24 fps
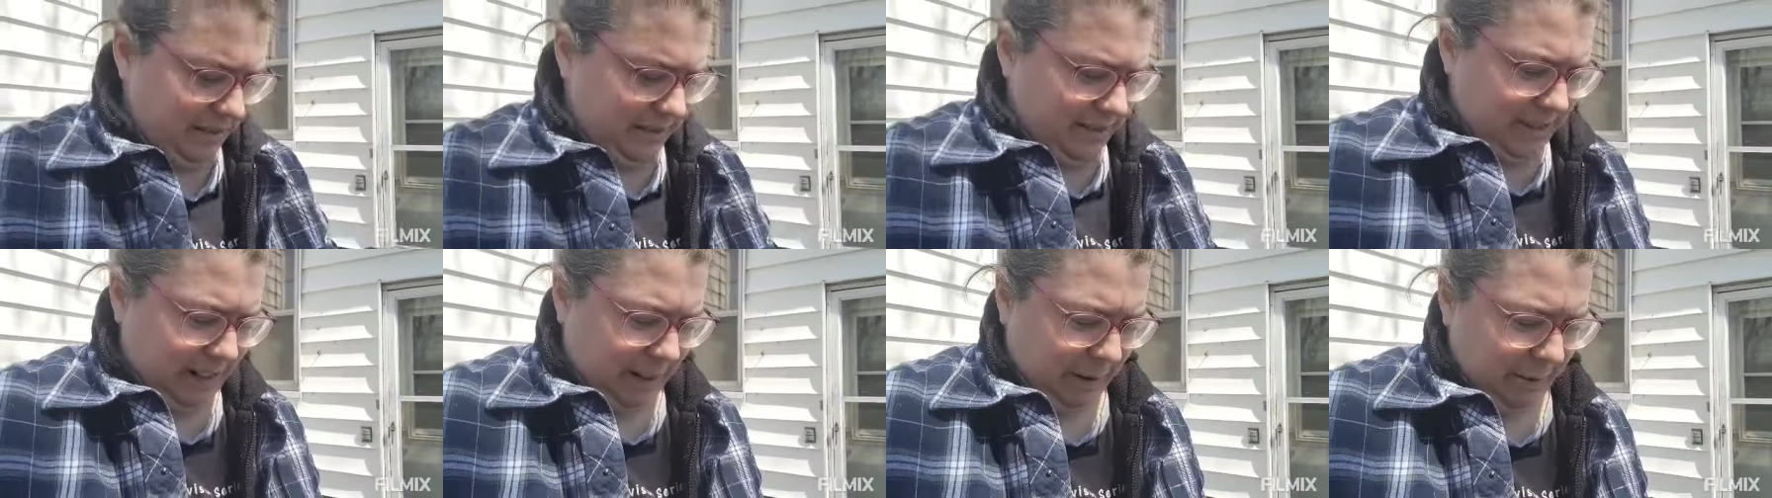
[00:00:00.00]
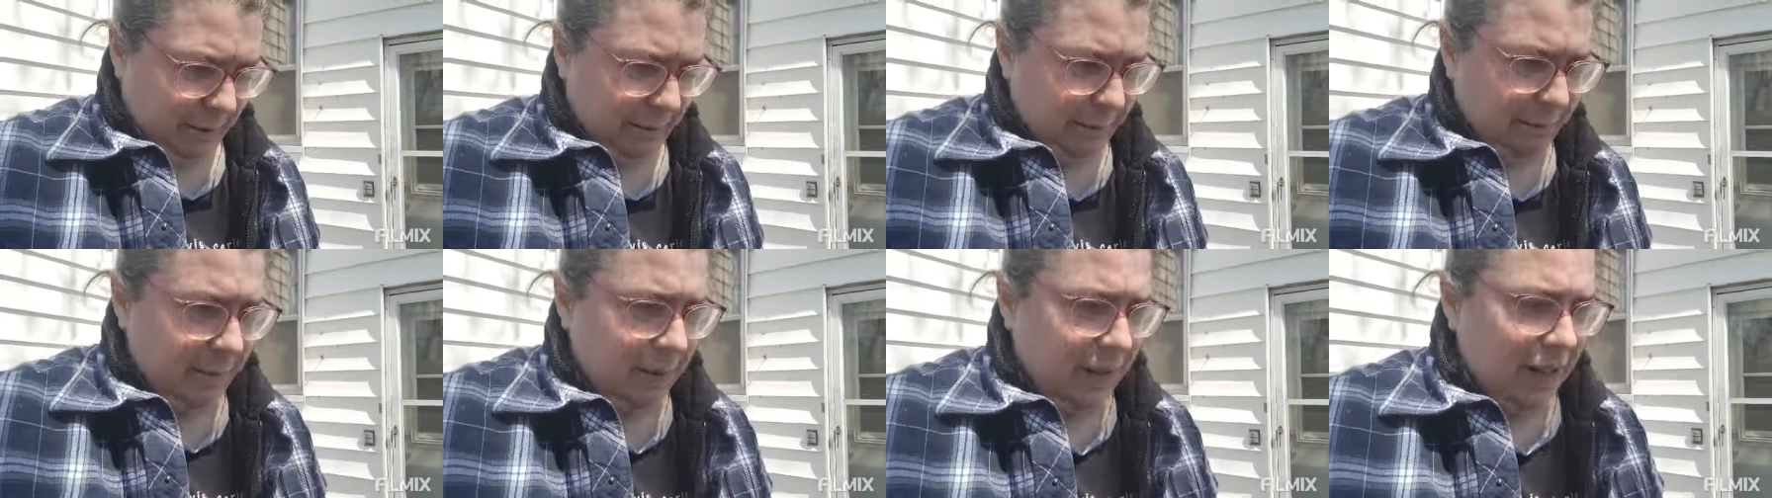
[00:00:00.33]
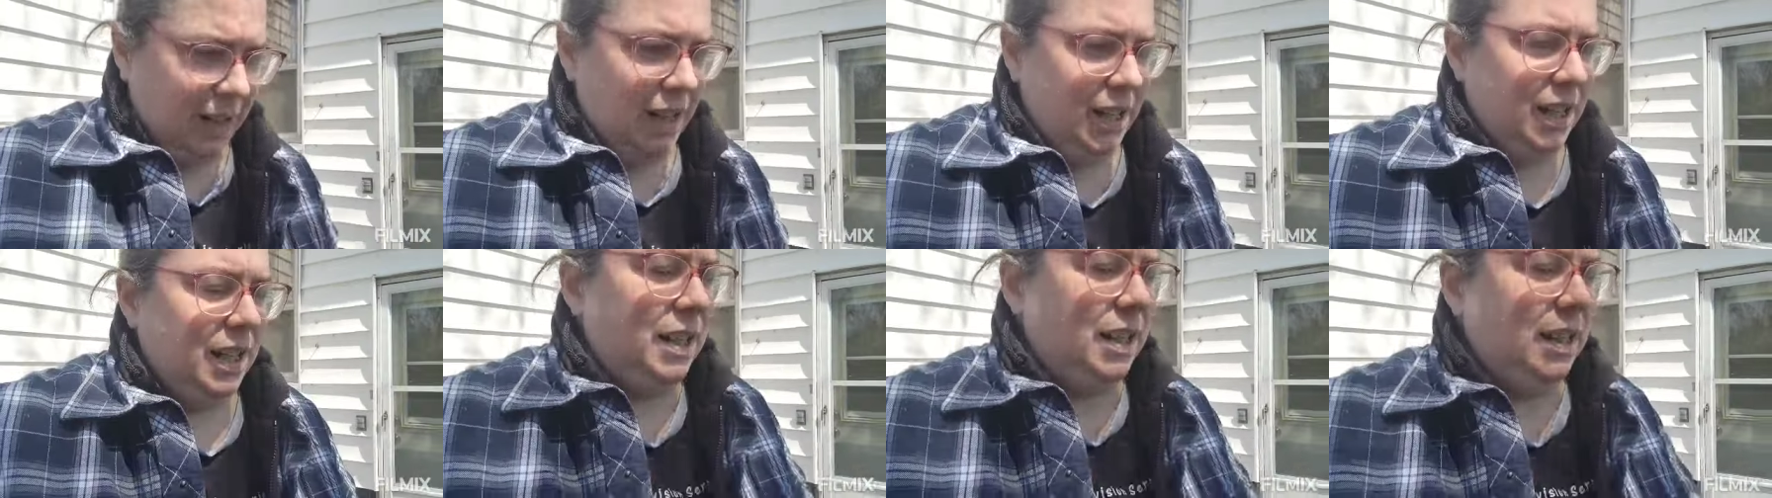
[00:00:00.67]
So
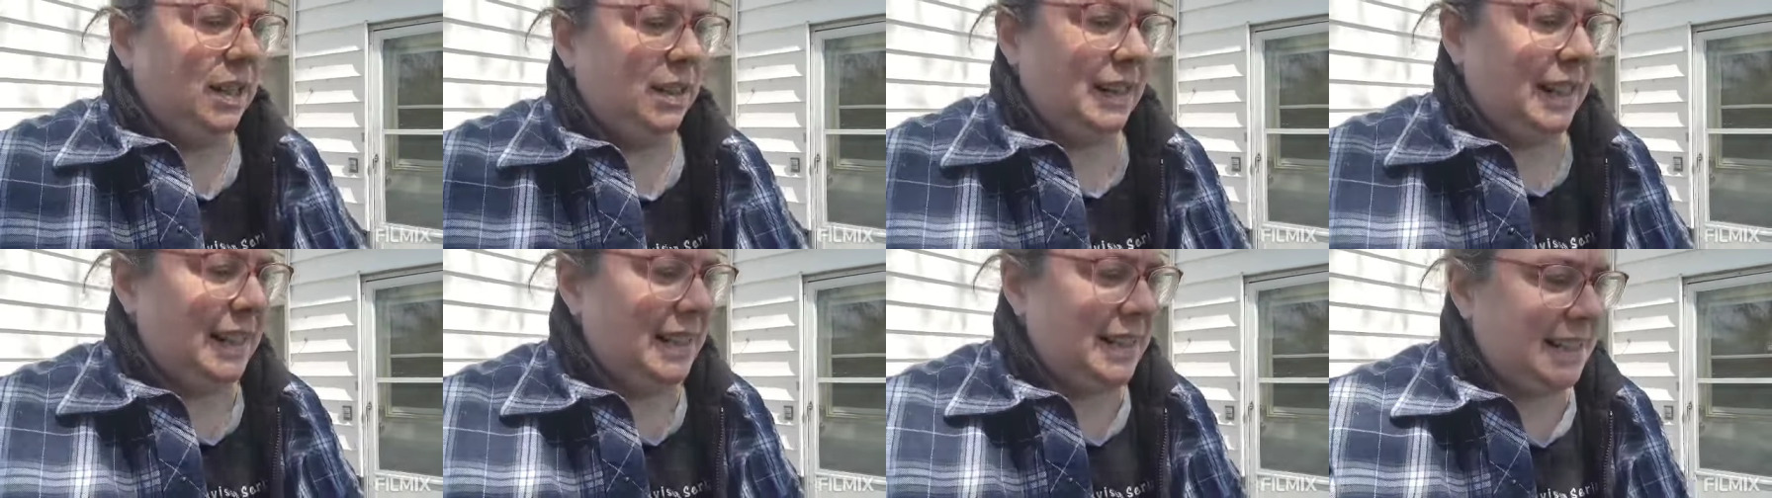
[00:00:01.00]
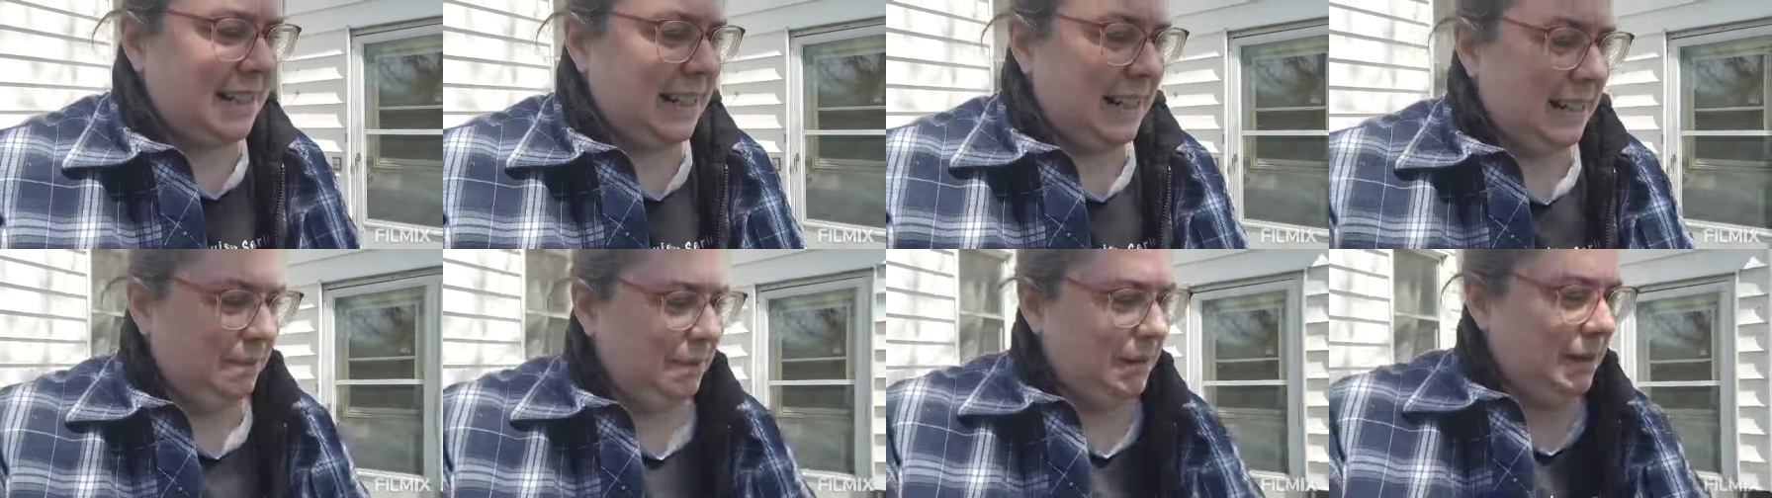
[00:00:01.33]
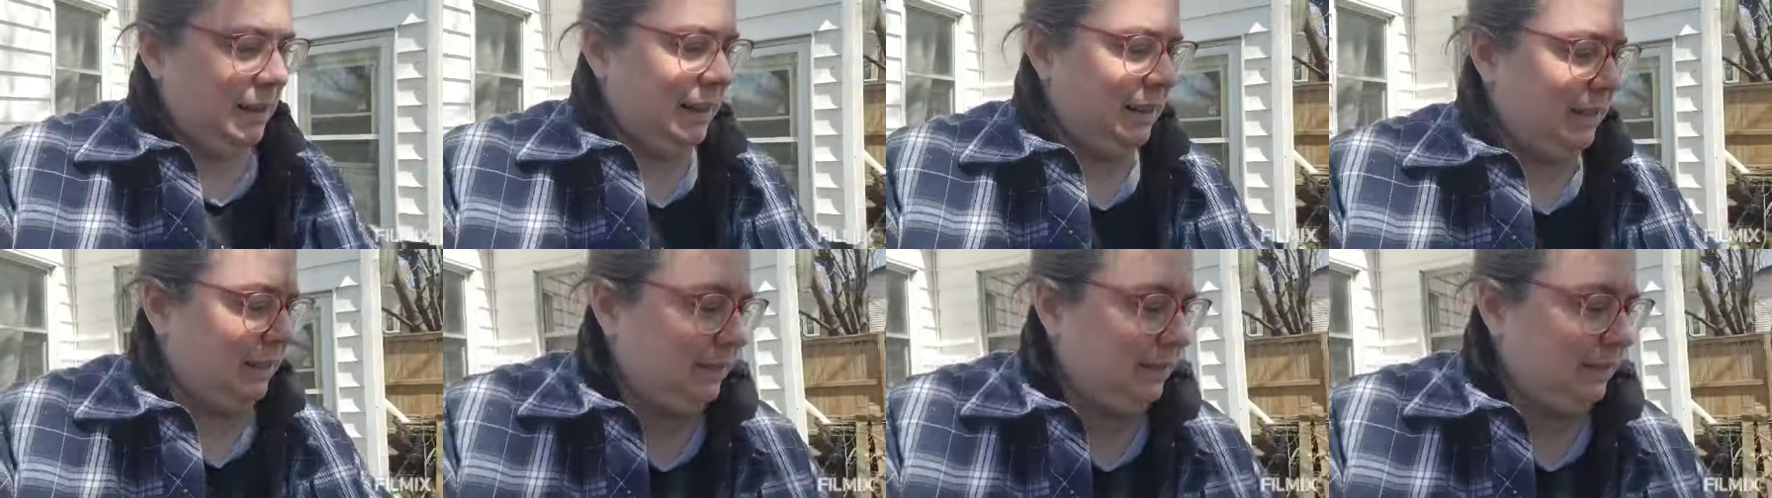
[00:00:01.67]
let's um